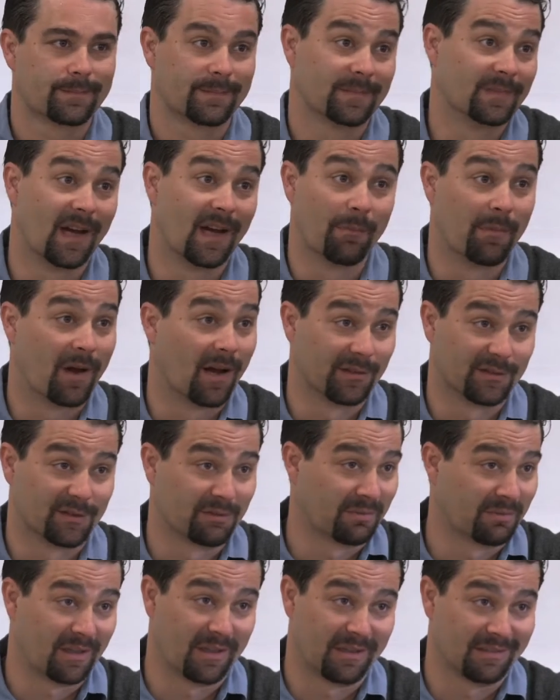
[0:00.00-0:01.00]
achieve or
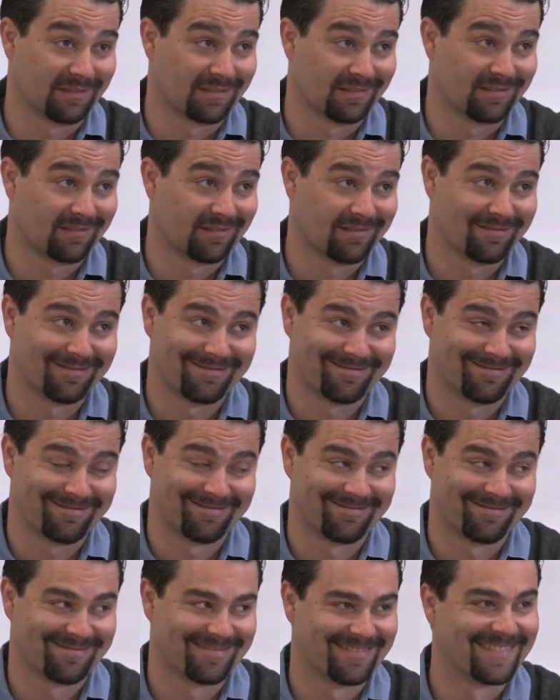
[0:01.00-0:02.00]
whatever it might be.
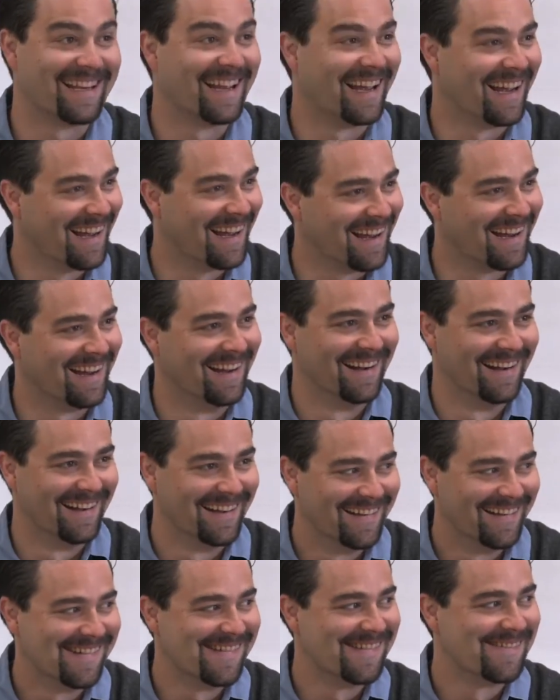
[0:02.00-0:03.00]
Um, and I guess
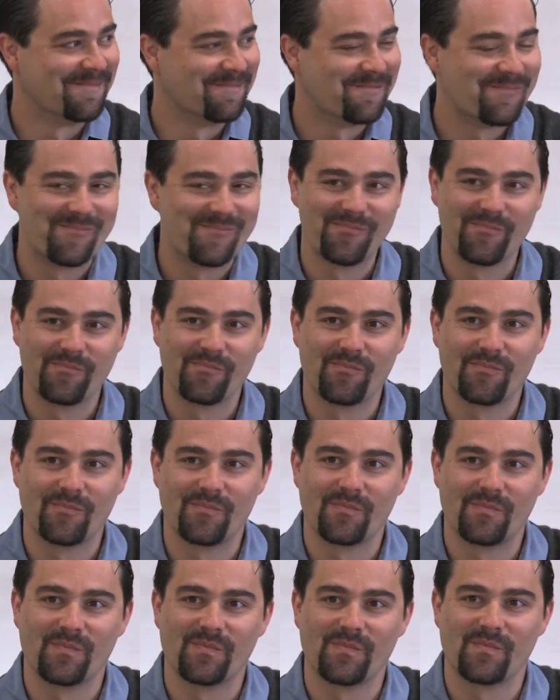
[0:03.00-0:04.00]
I do. I really do
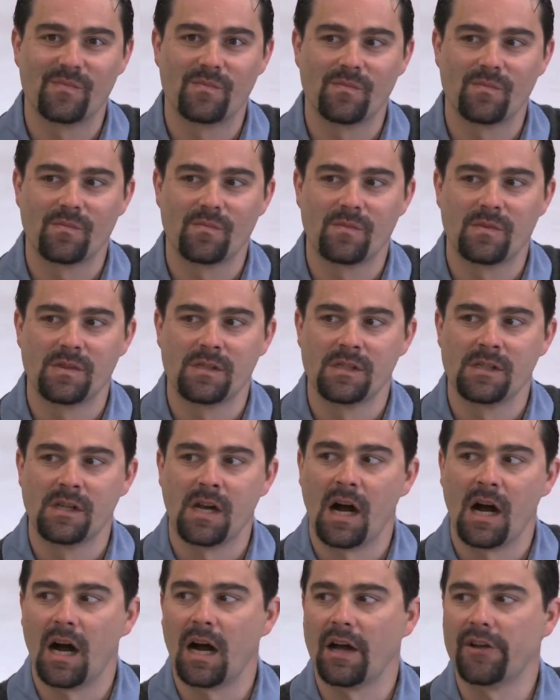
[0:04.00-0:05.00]
believe that.
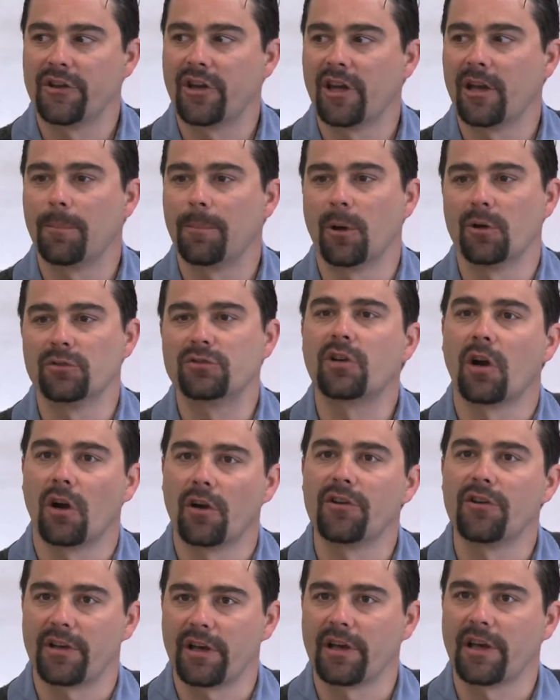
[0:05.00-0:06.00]
You know, kids, I
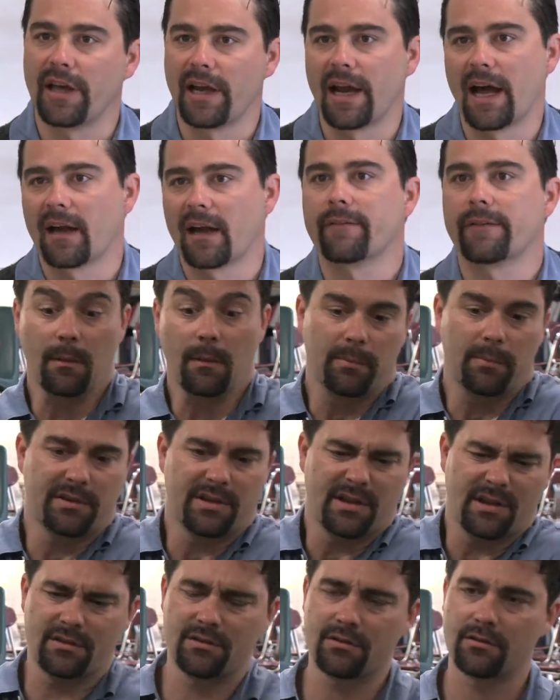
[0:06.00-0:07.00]
guess there's just a of
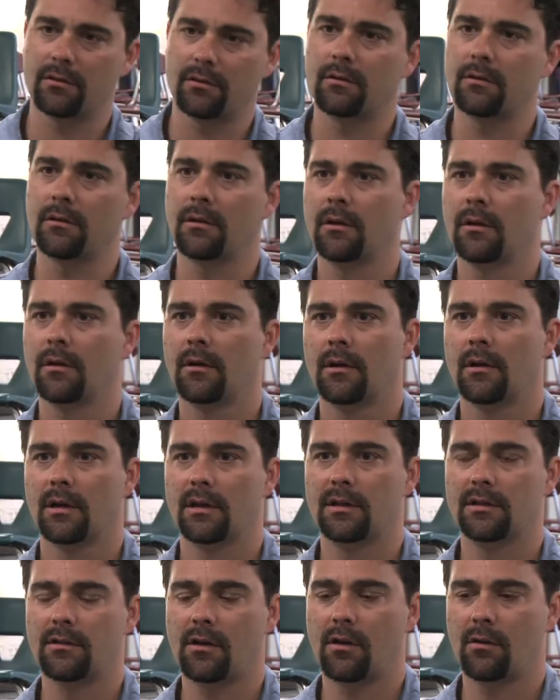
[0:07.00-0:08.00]
potential.
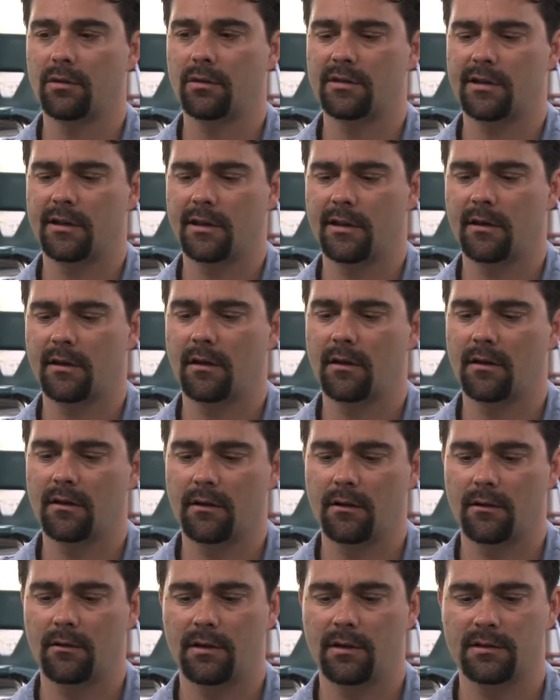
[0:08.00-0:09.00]
It's always there, you
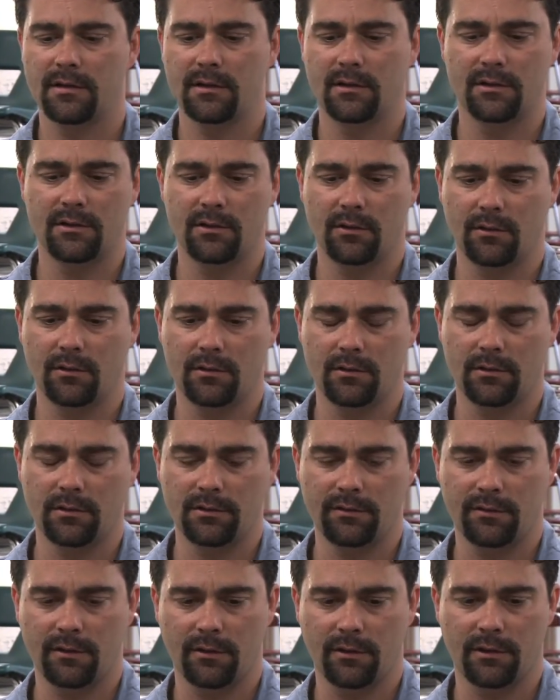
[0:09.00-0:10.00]
know, as an adult, and
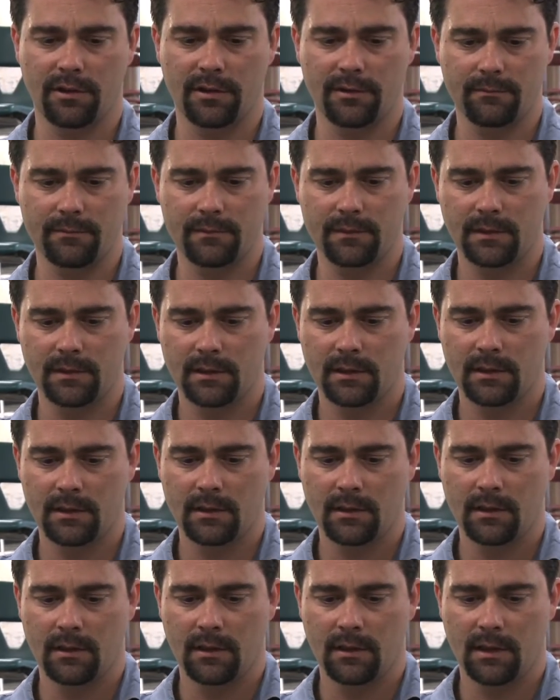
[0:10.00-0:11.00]
you've already
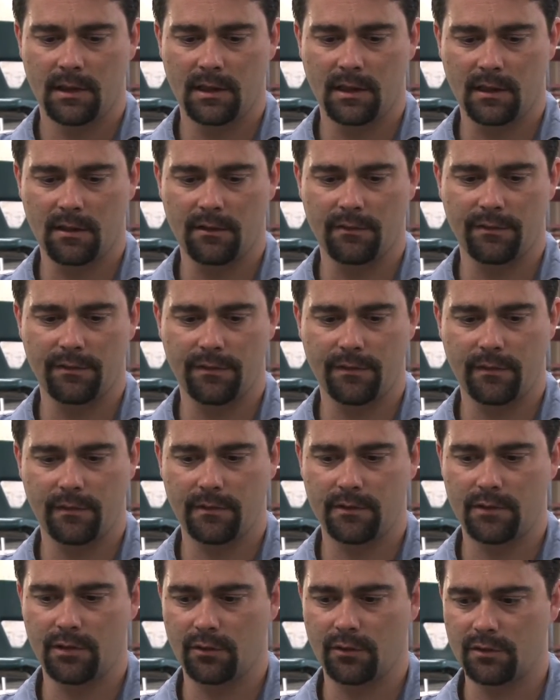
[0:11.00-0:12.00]
kind of
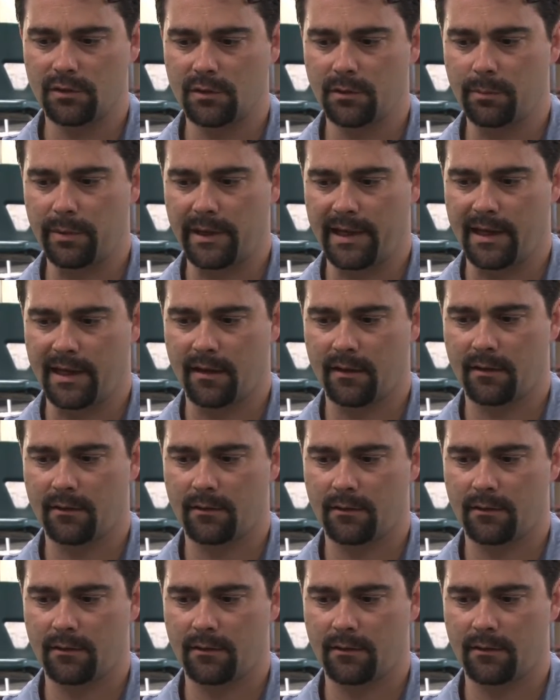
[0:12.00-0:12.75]
chosen a path,